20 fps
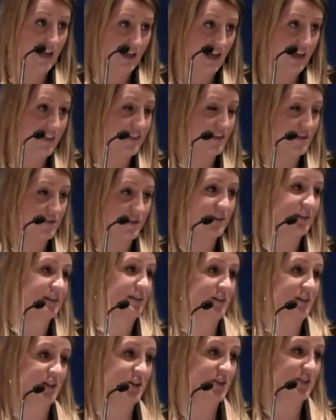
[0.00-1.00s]
I think we,
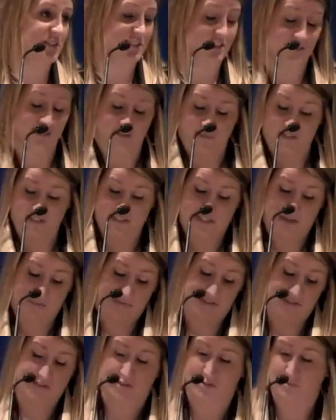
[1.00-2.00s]
you know, it's clear, I'm going to skip
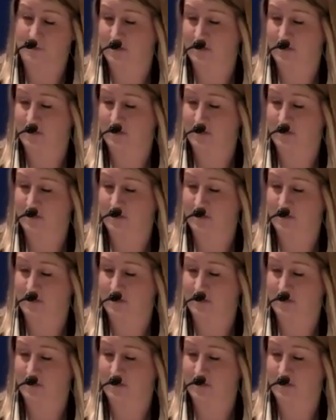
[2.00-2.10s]
this whole